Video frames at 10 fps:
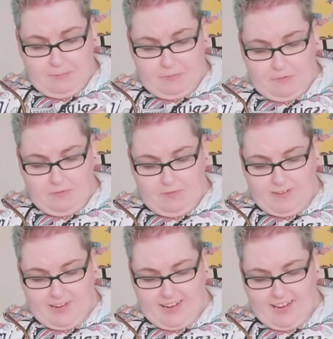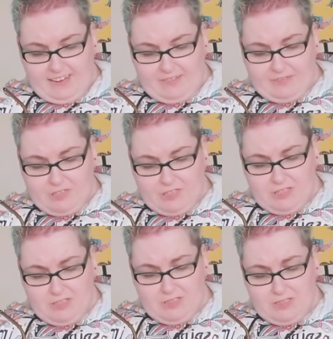over a can of
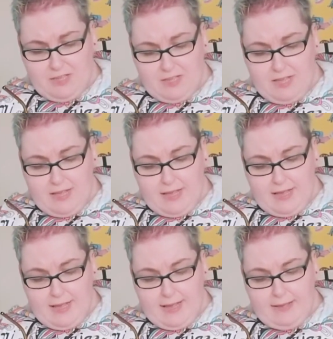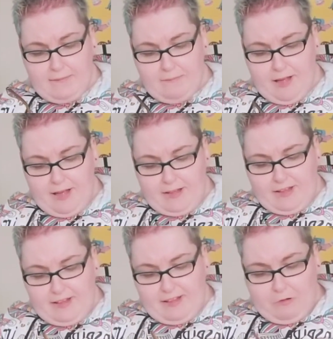juice, and it
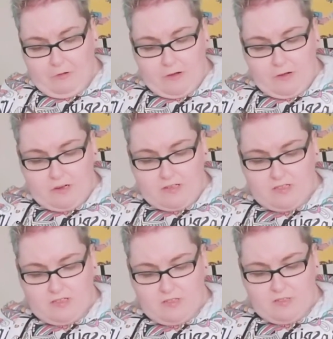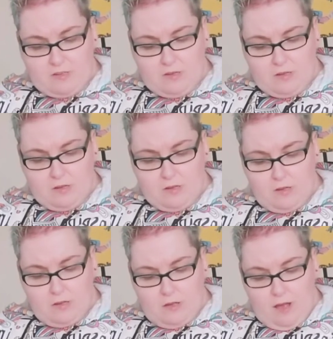now looks
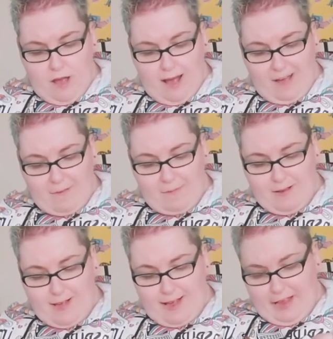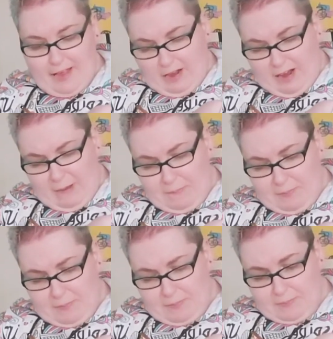a bit like a cup.
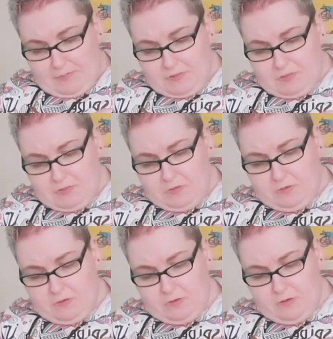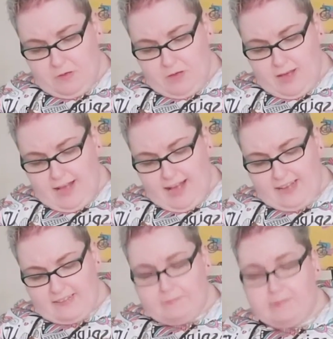So as
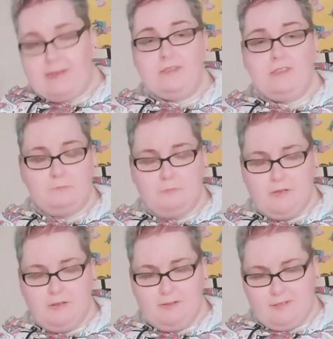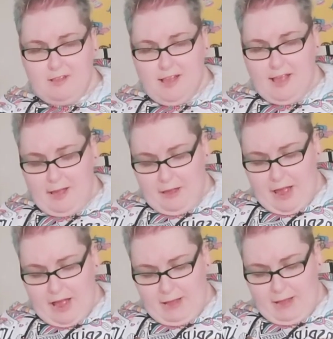I mentioned previously,
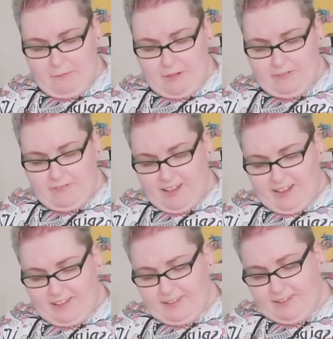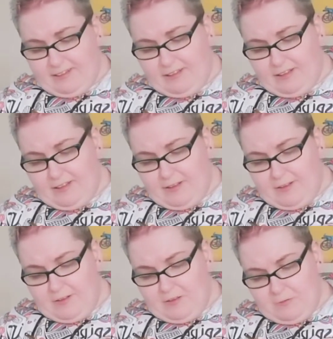I'm left-handed,
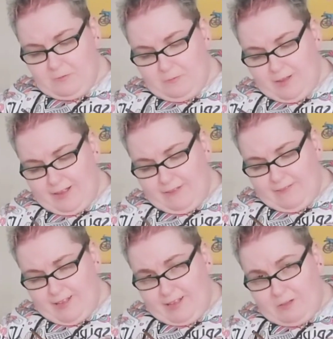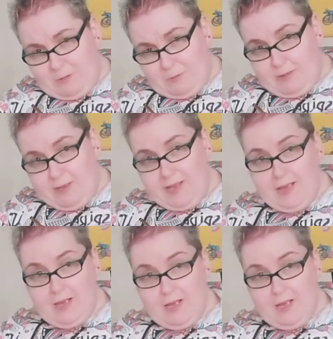so my advice would be